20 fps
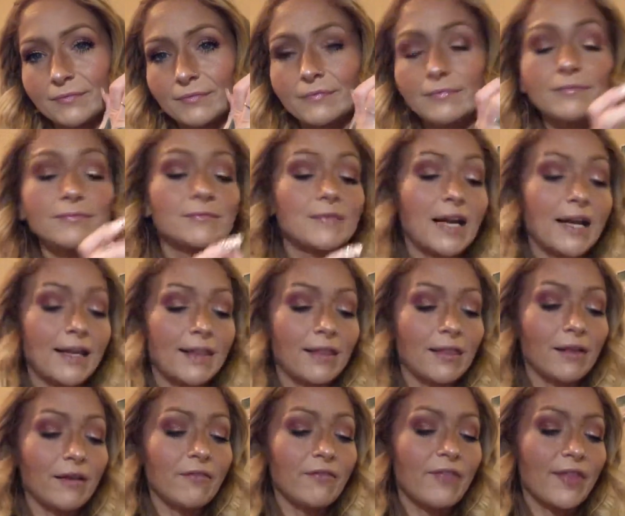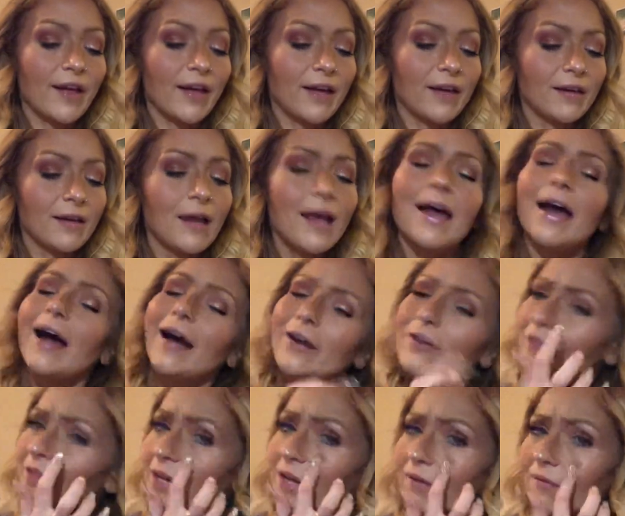Mm, I love that. I
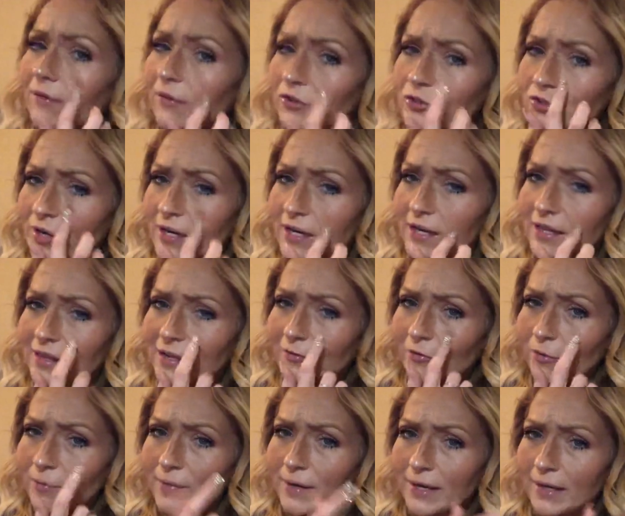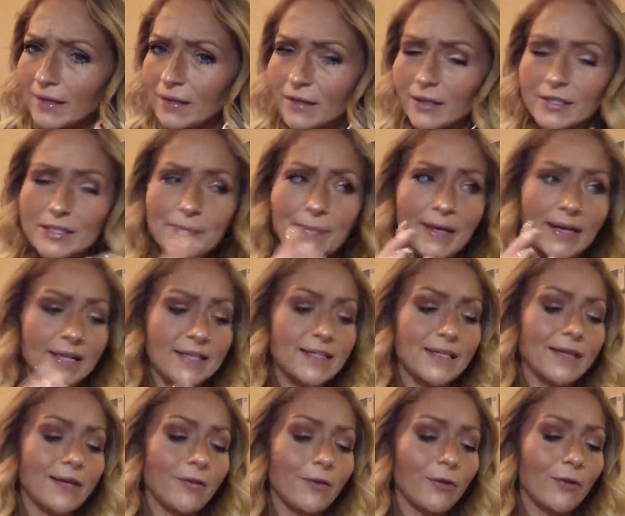don't think I've ever tried anything from Naked Cosmetics
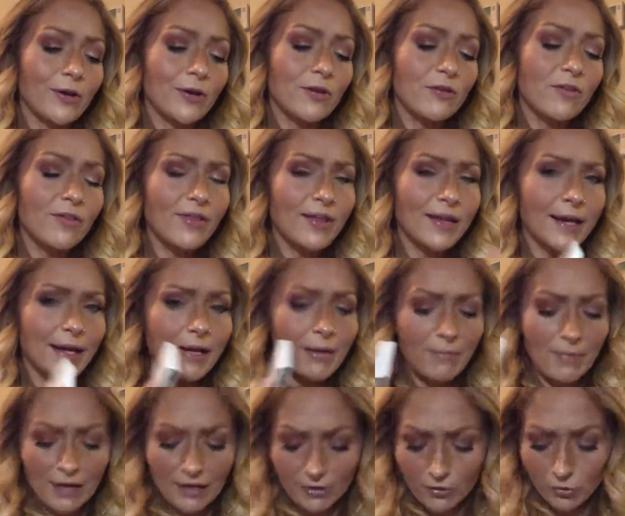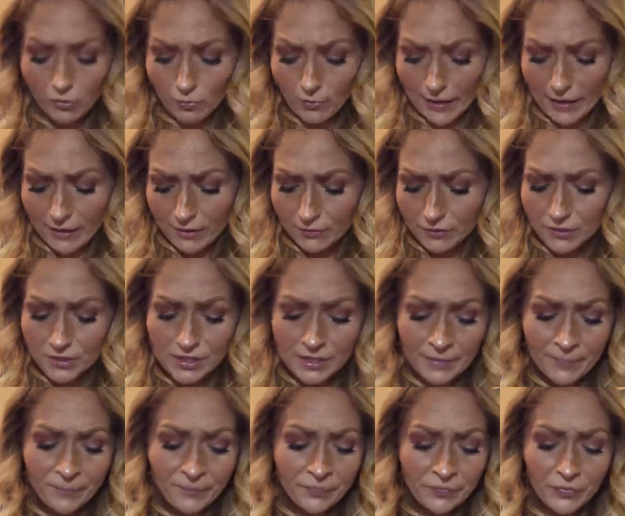either. I know that they kind of make their rounds
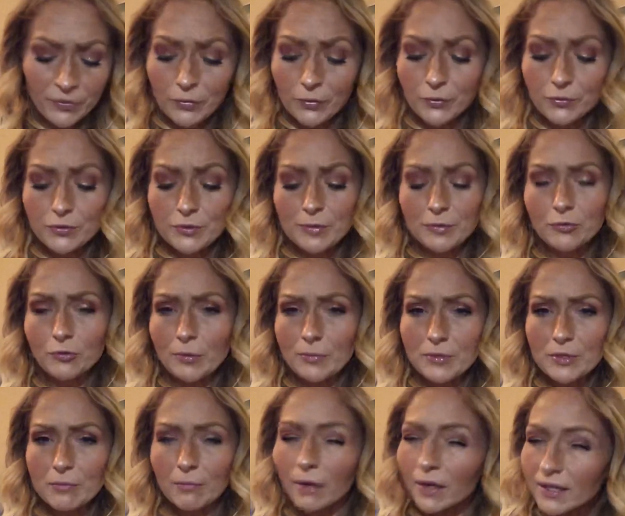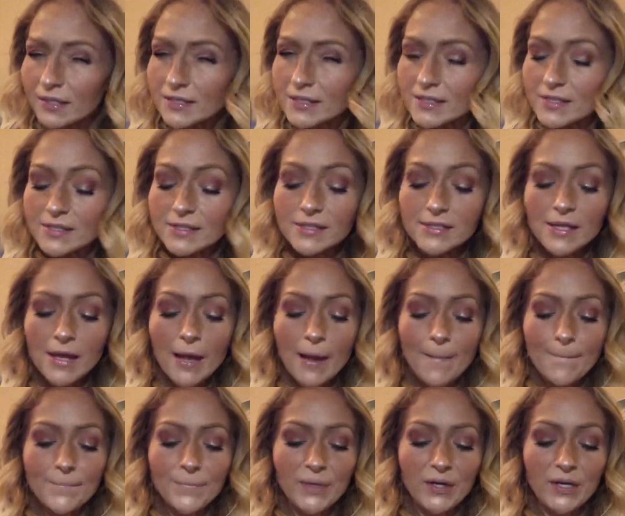through subscription boxes,
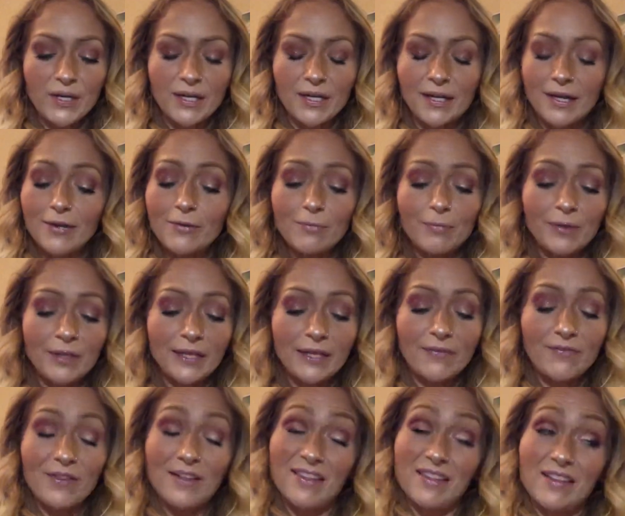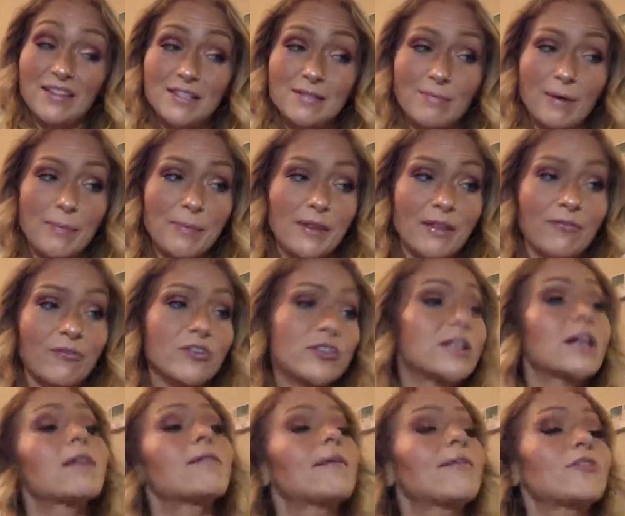but I don't believe that this might be the first
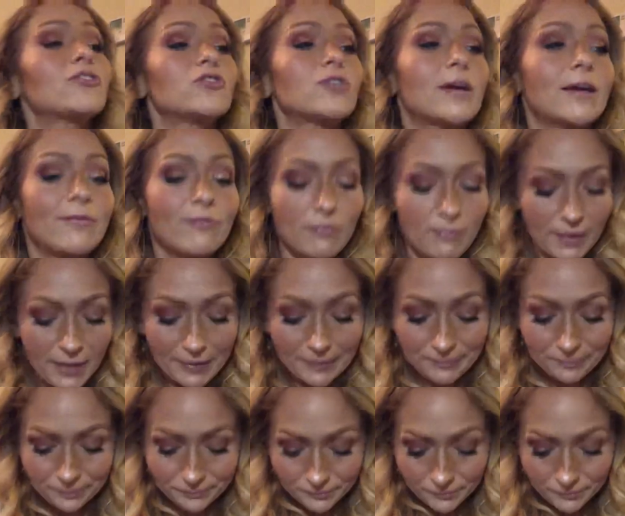thing I've ever tried from them.